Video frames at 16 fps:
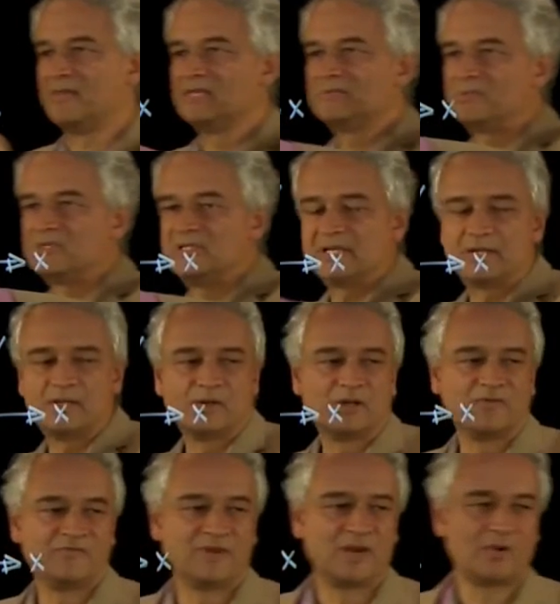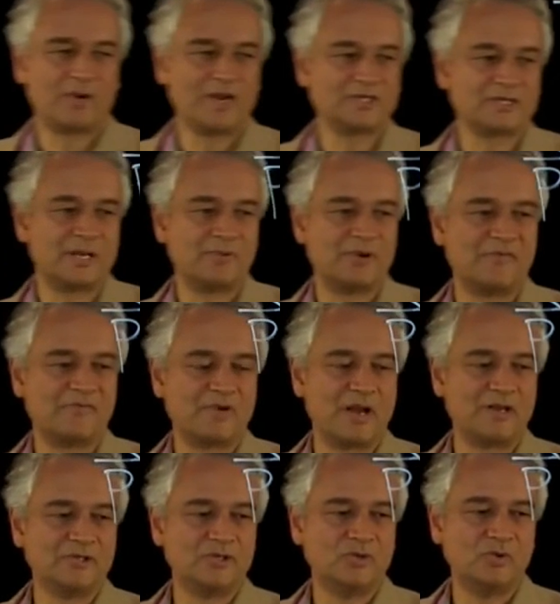for this particular configuration, I would have
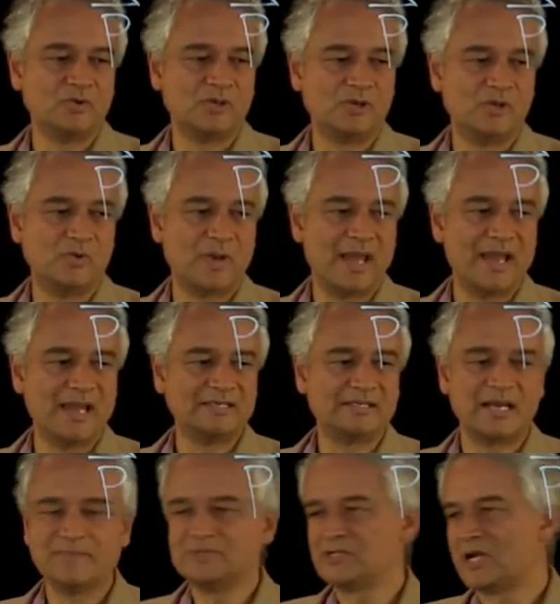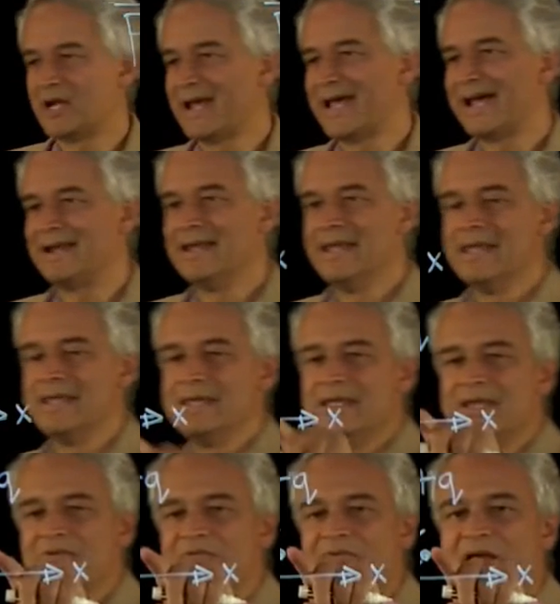gotten 2qa times j hat,
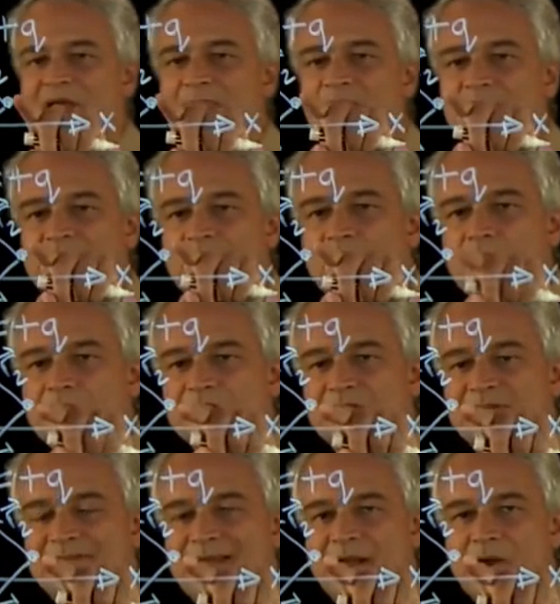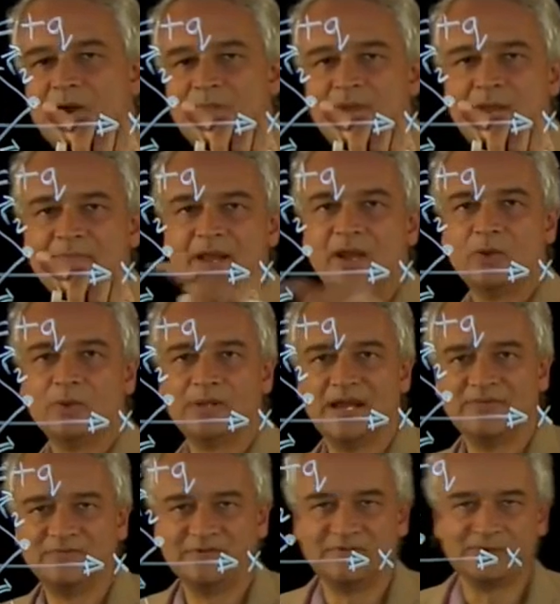even if I had put the origin there and made my own
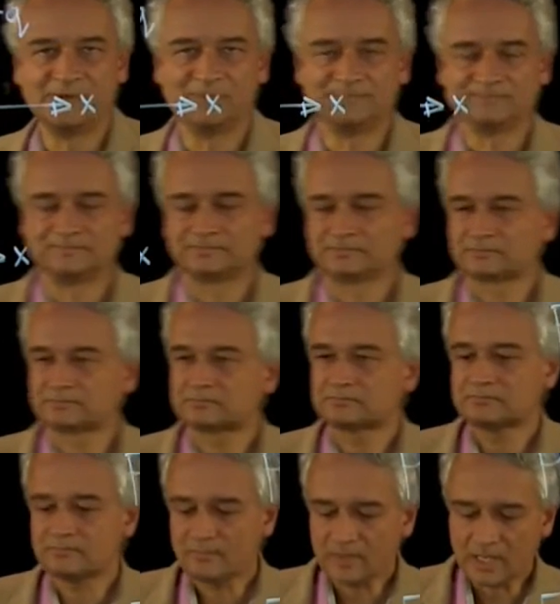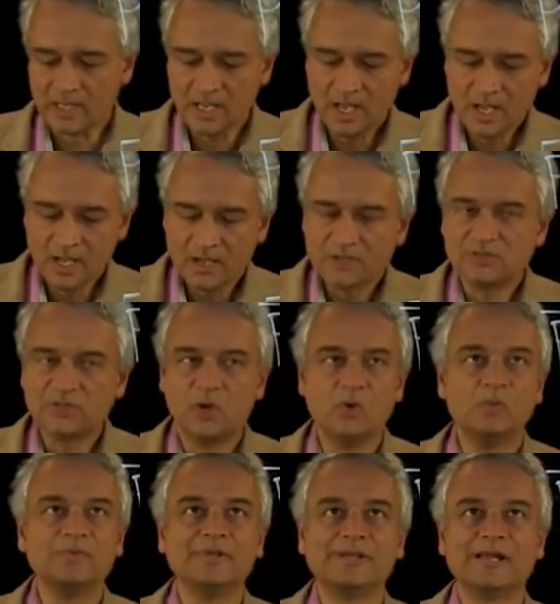life difficult.
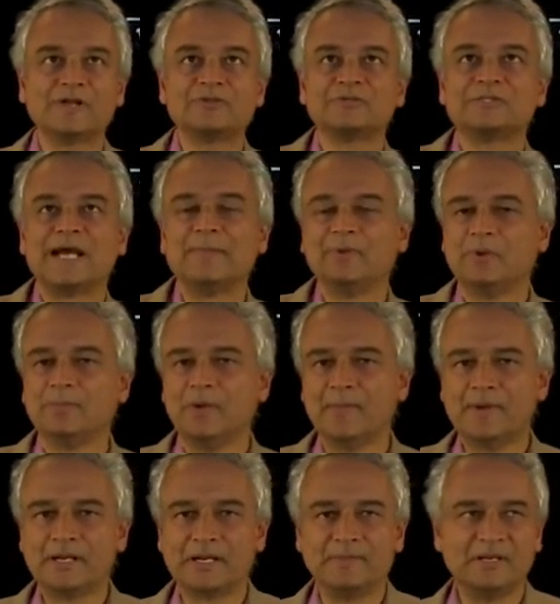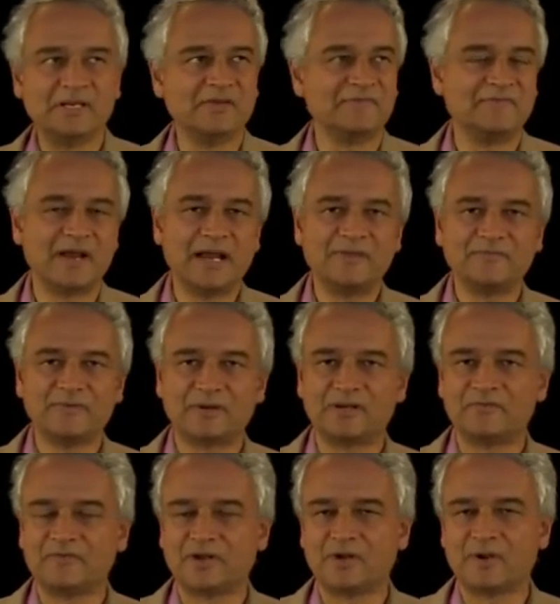So the electric dipole moment can be defined for
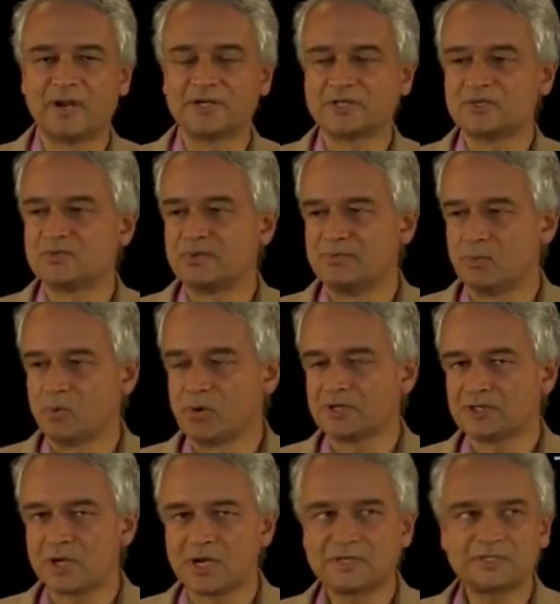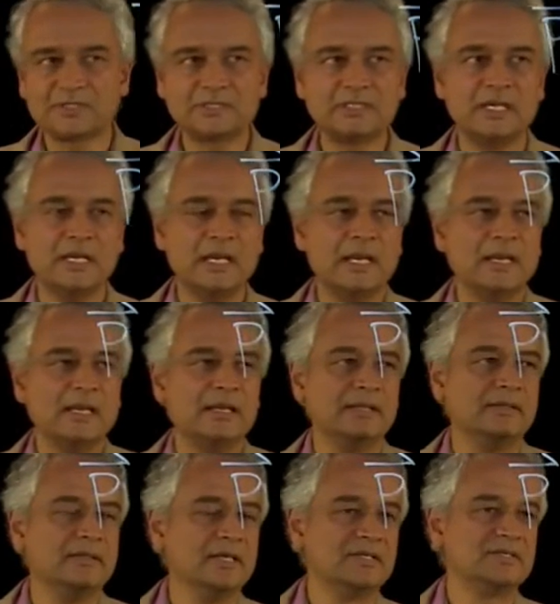configurations more charges.
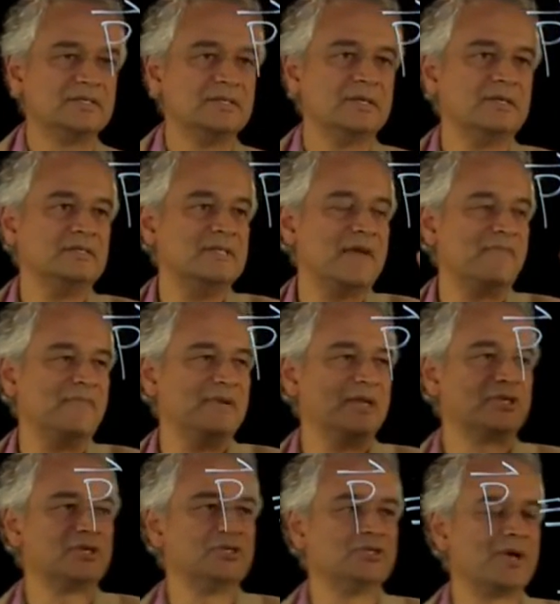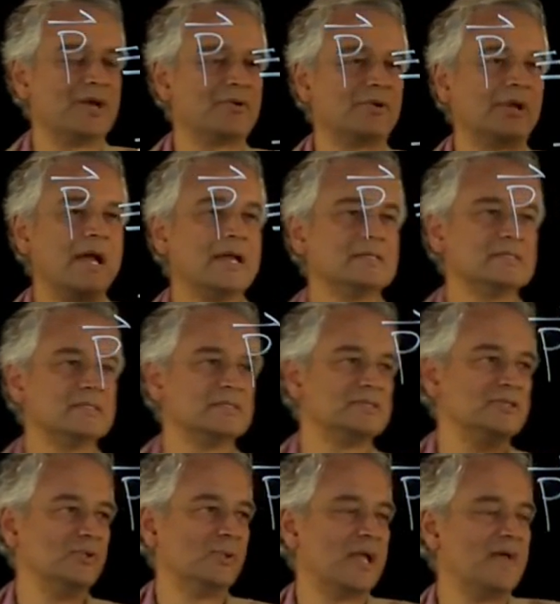This definition
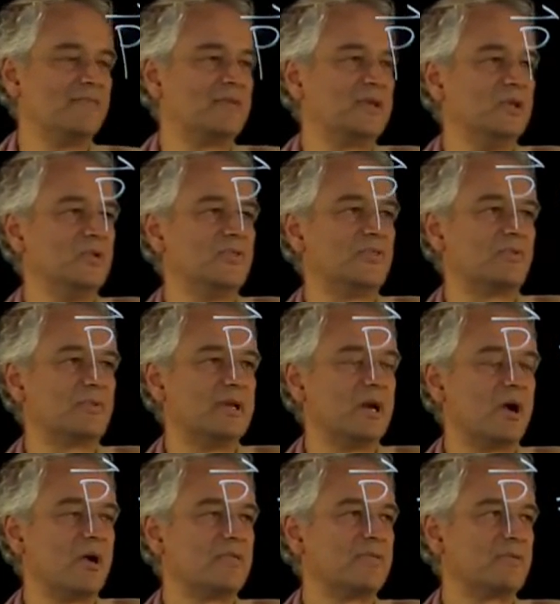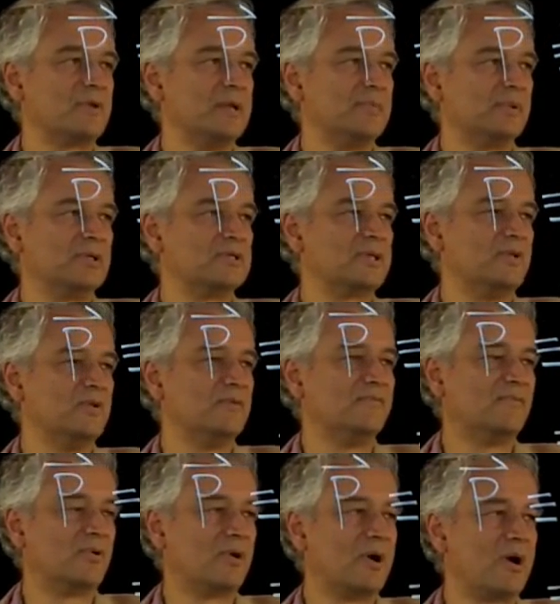generalizes. You will have Q3 R3 plus
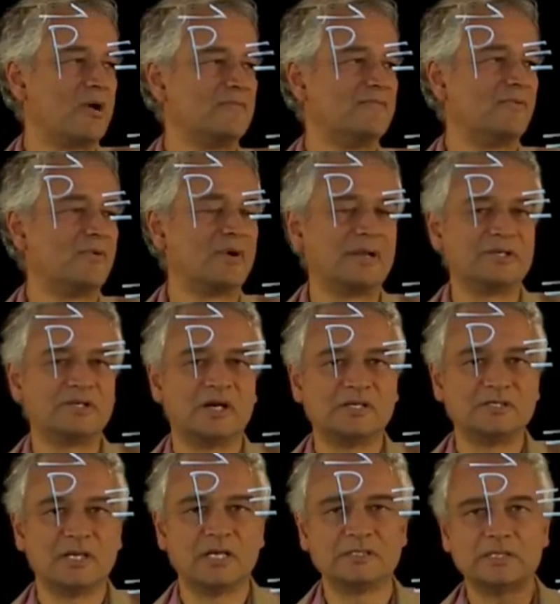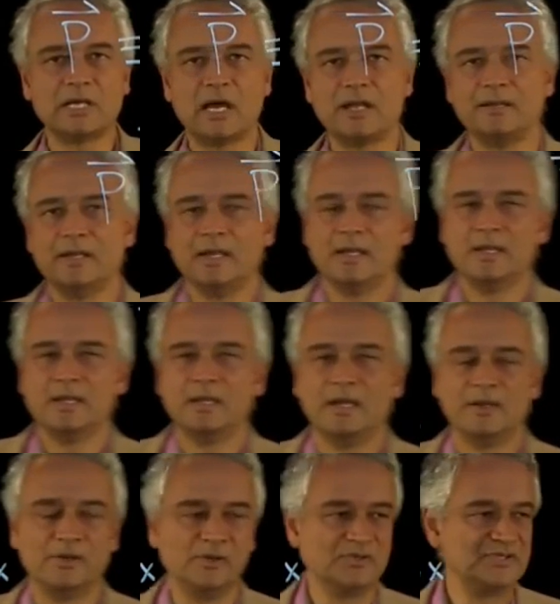Q4 R4 dot, dot, dot,
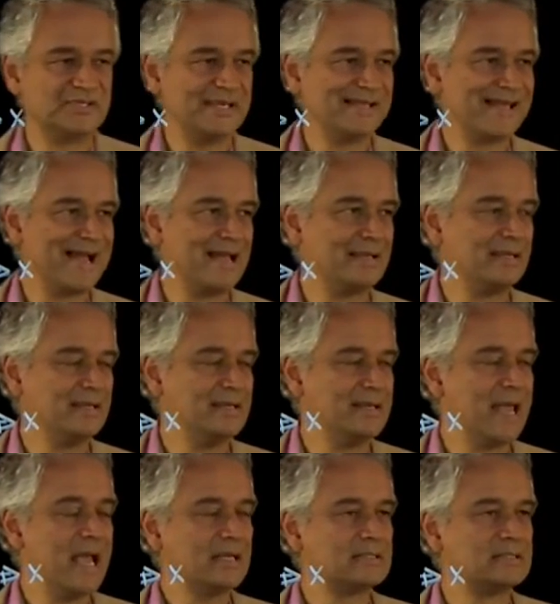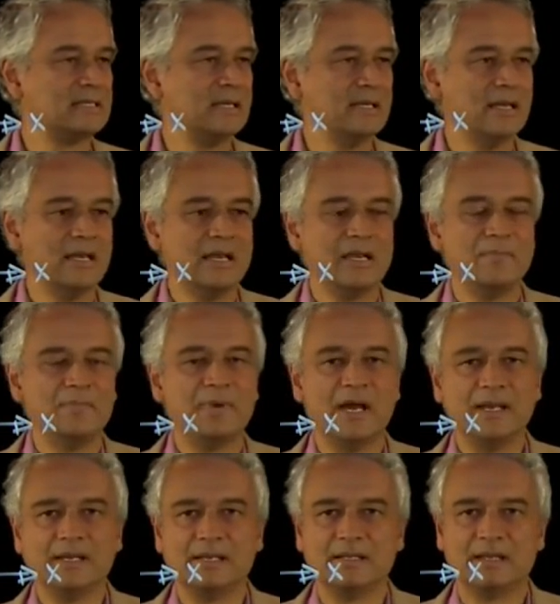and you'll see that next.
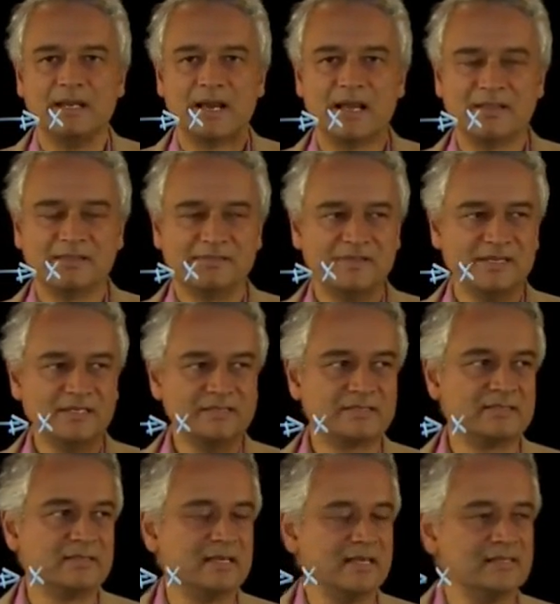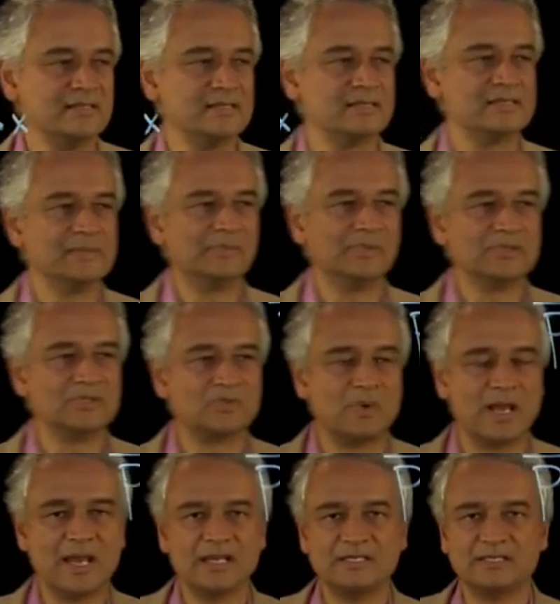But this is the simplest